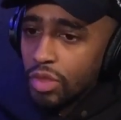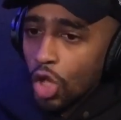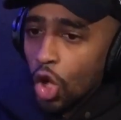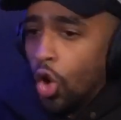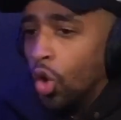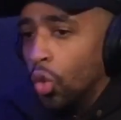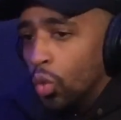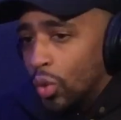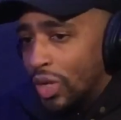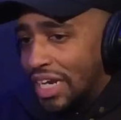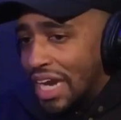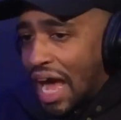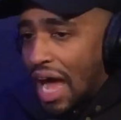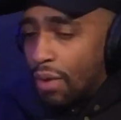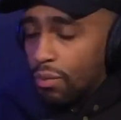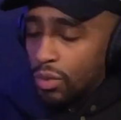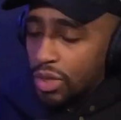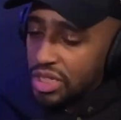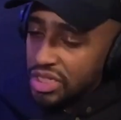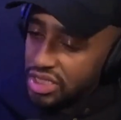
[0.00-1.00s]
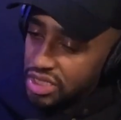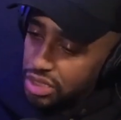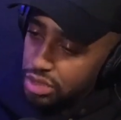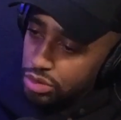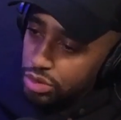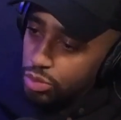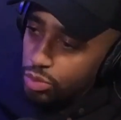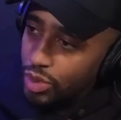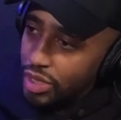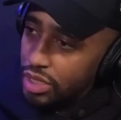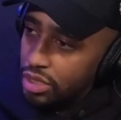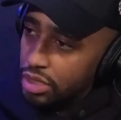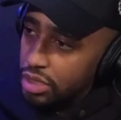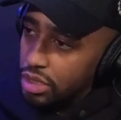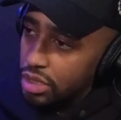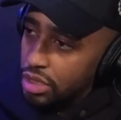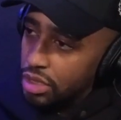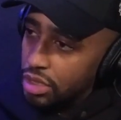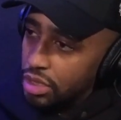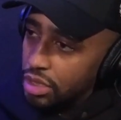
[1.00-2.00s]
who would not want to see you do well?
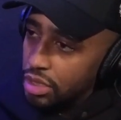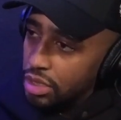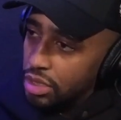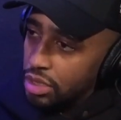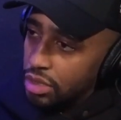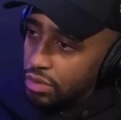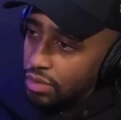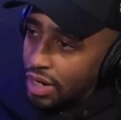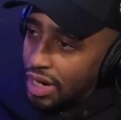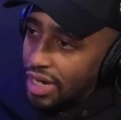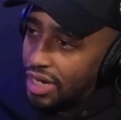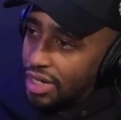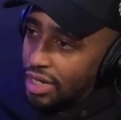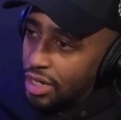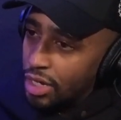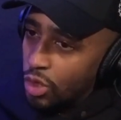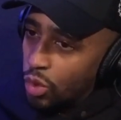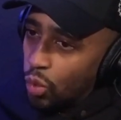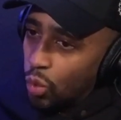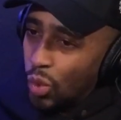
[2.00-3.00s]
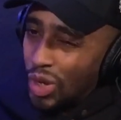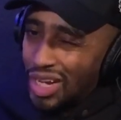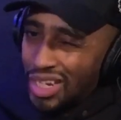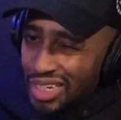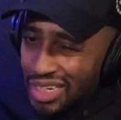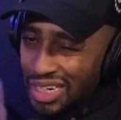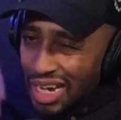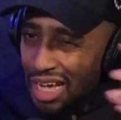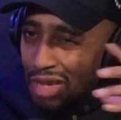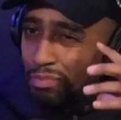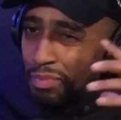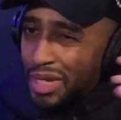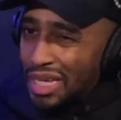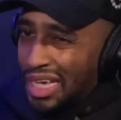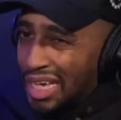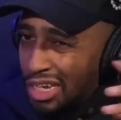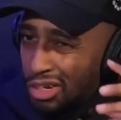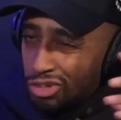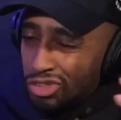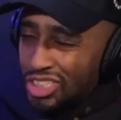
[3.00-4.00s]
Right? What type of
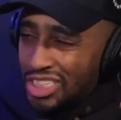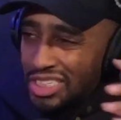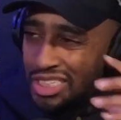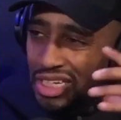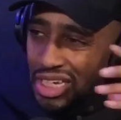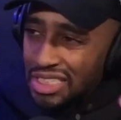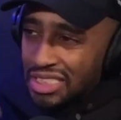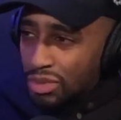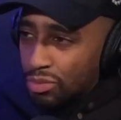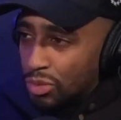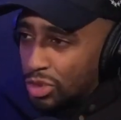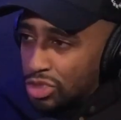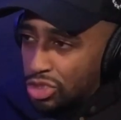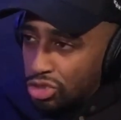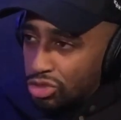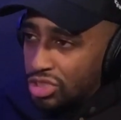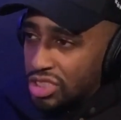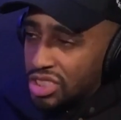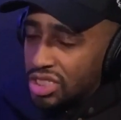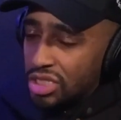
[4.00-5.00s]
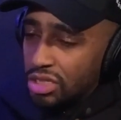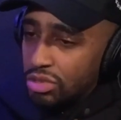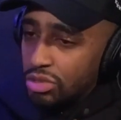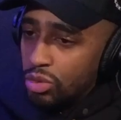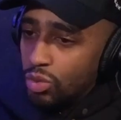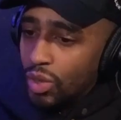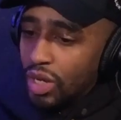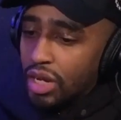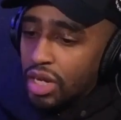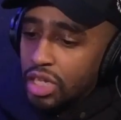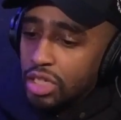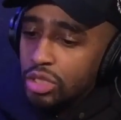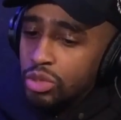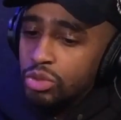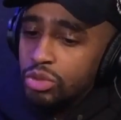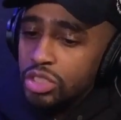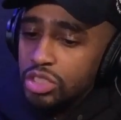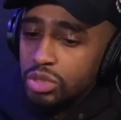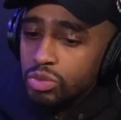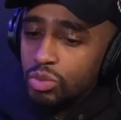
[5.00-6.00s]
energy doesn't want you to see you do well? And
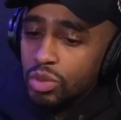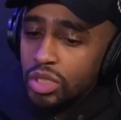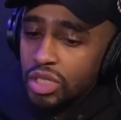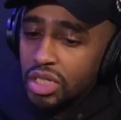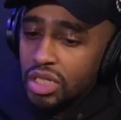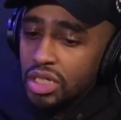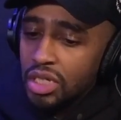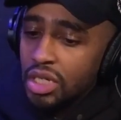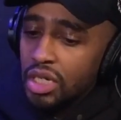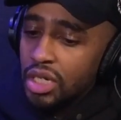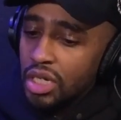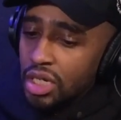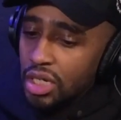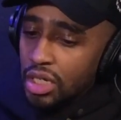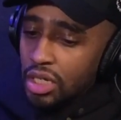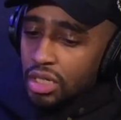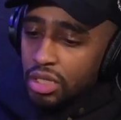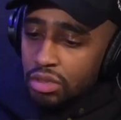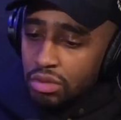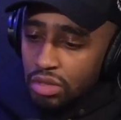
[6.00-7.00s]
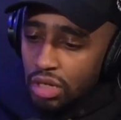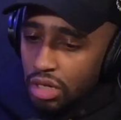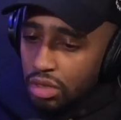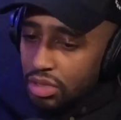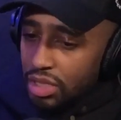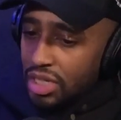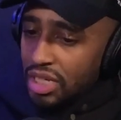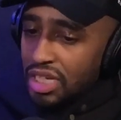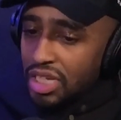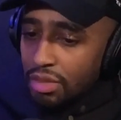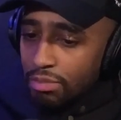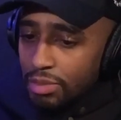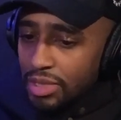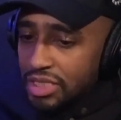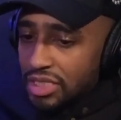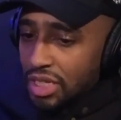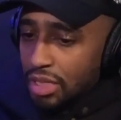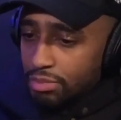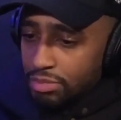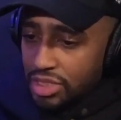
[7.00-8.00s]
you just want to, you know, and it can be
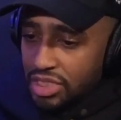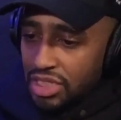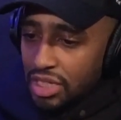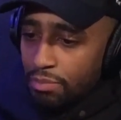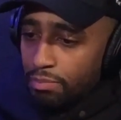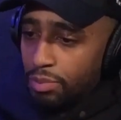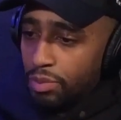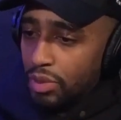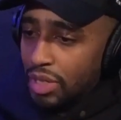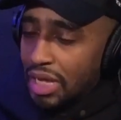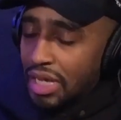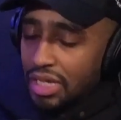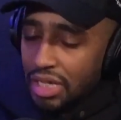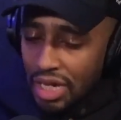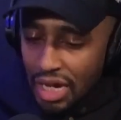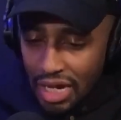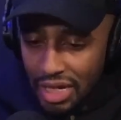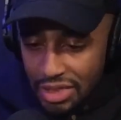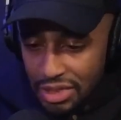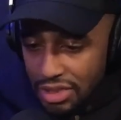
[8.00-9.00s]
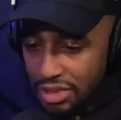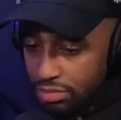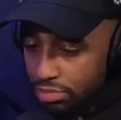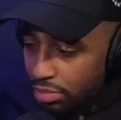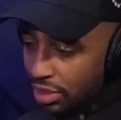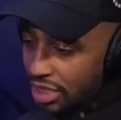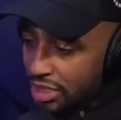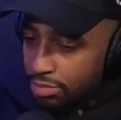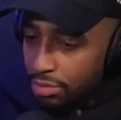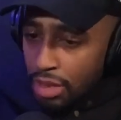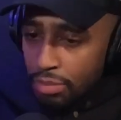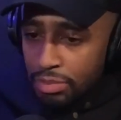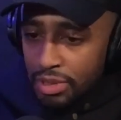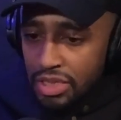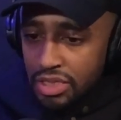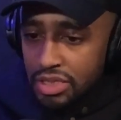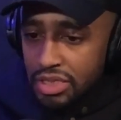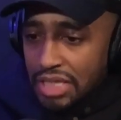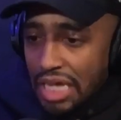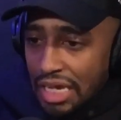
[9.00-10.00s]
something simple like, God, just bless my
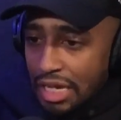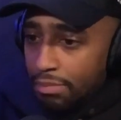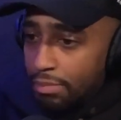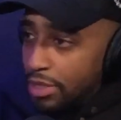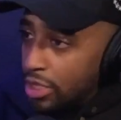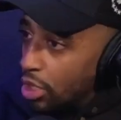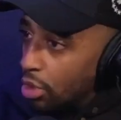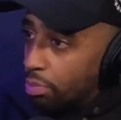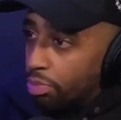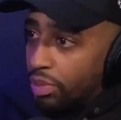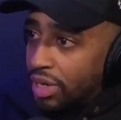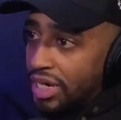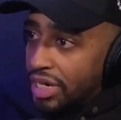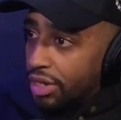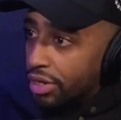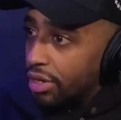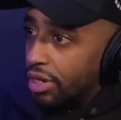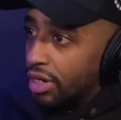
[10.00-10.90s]
business. That could be your prayer.